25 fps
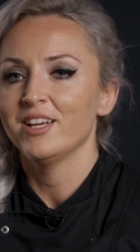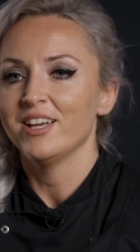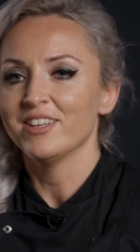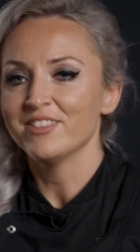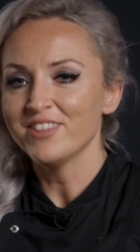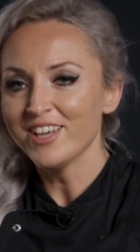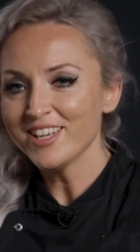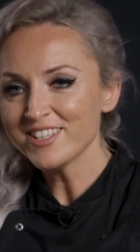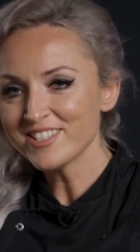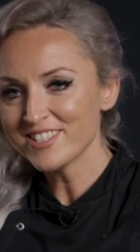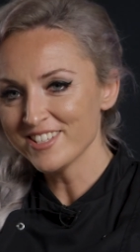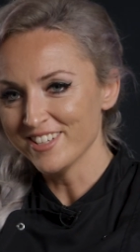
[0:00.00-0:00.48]
And
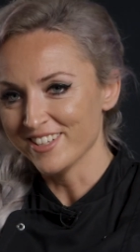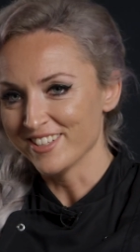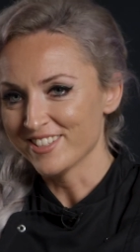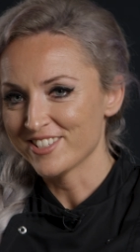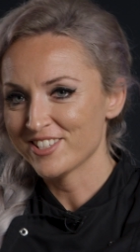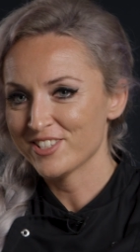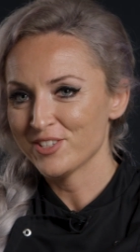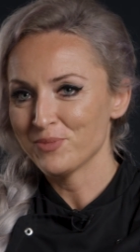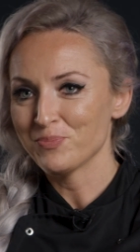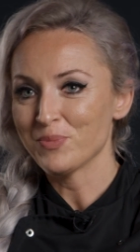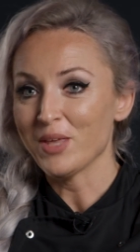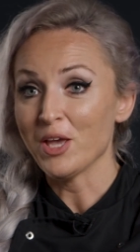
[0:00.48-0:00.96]
that's
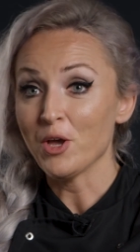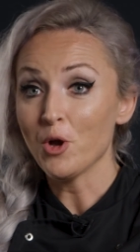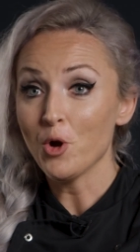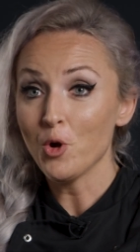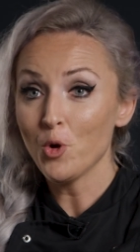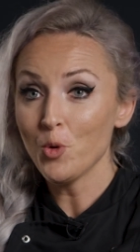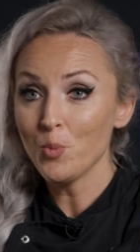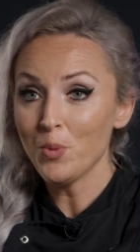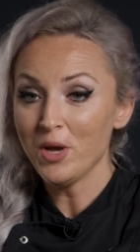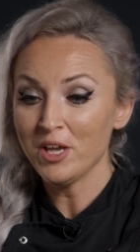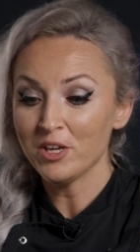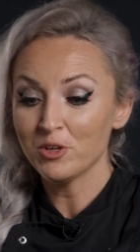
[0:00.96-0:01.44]
it. I
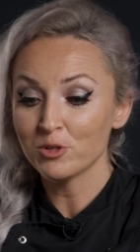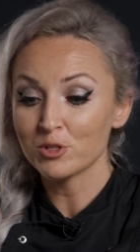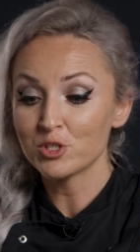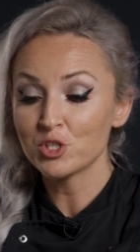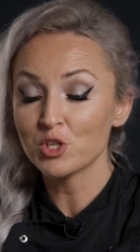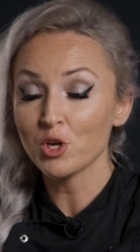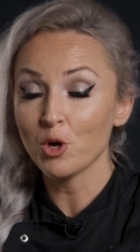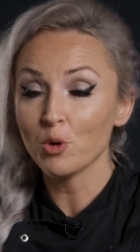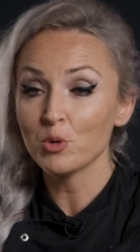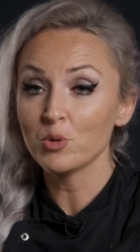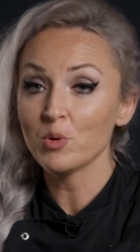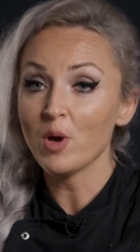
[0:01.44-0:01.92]
hope I could
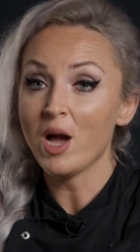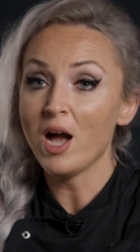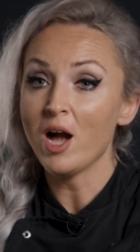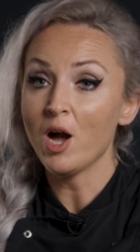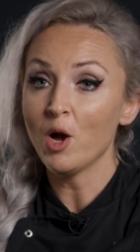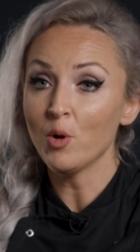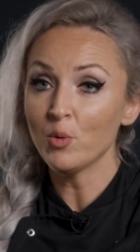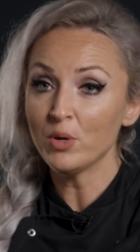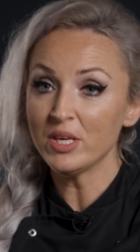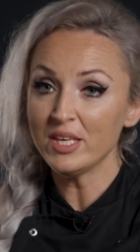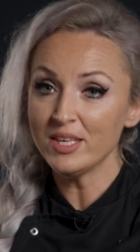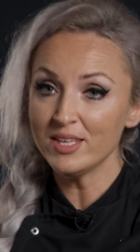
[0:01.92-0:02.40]
show you
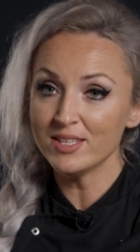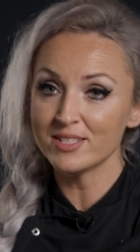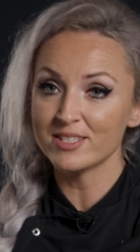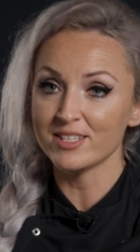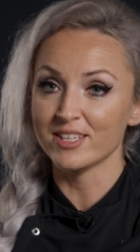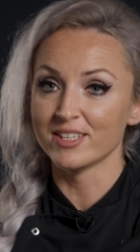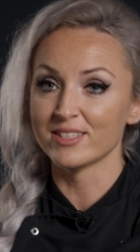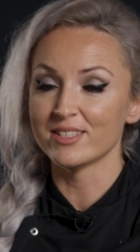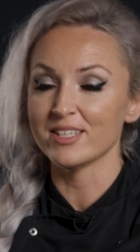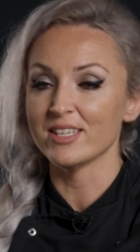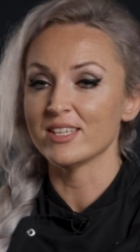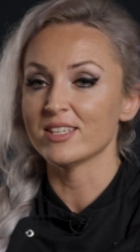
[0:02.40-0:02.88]
how easy
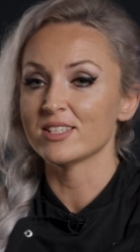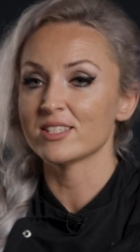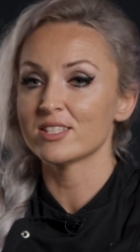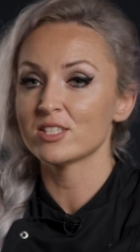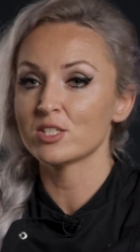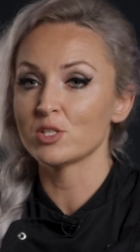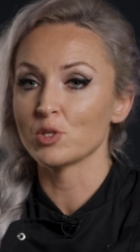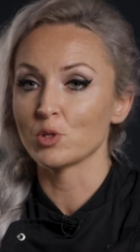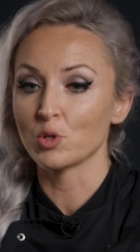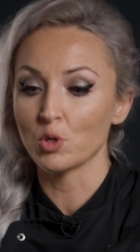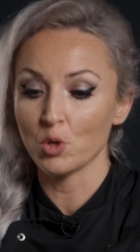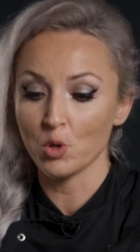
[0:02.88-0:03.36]
it is
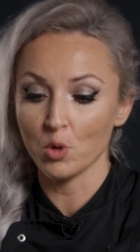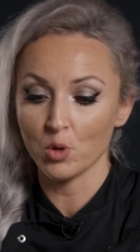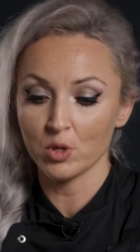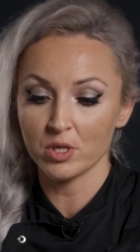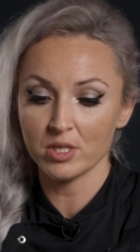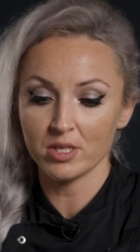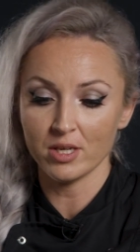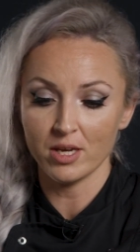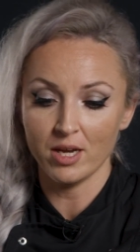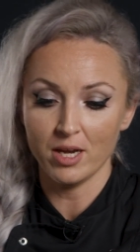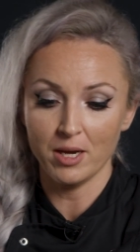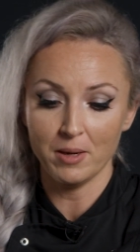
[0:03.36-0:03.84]
to
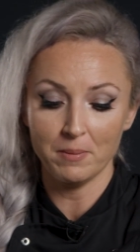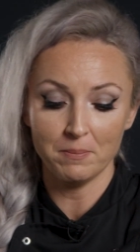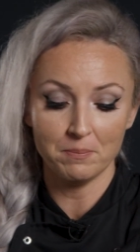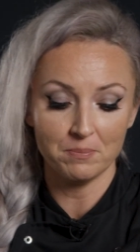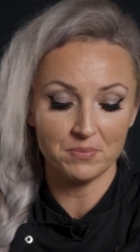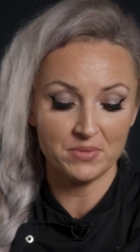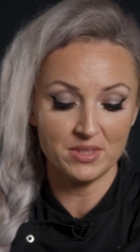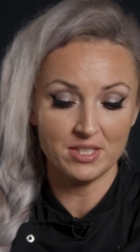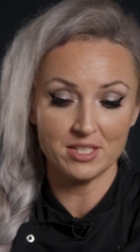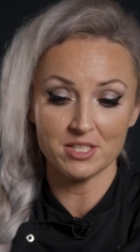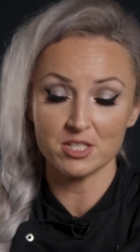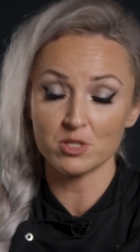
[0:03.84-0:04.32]
cook
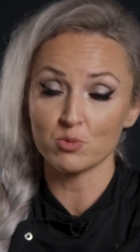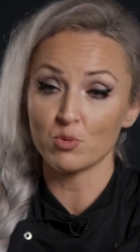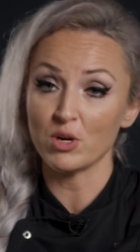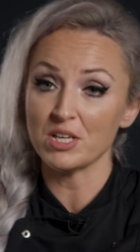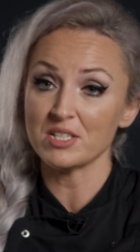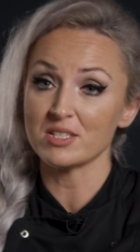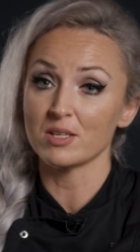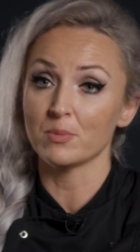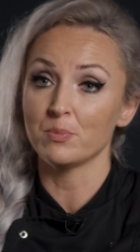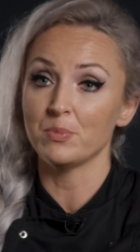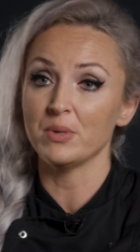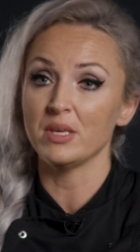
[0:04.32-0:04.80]
this
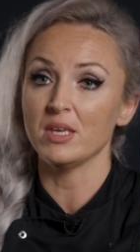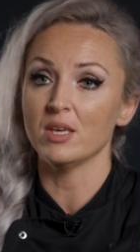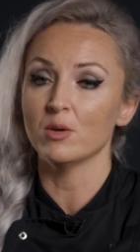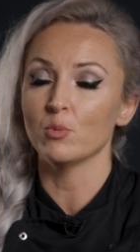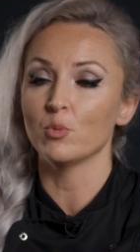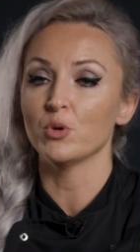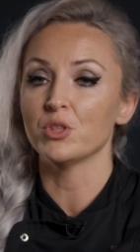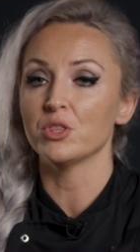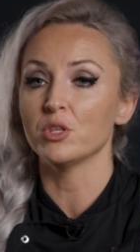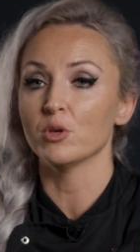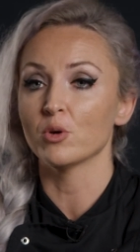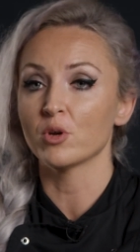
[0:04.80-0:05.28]
recipe
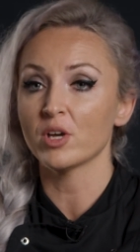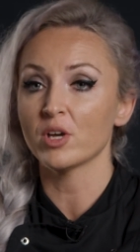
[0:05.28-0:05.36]
with your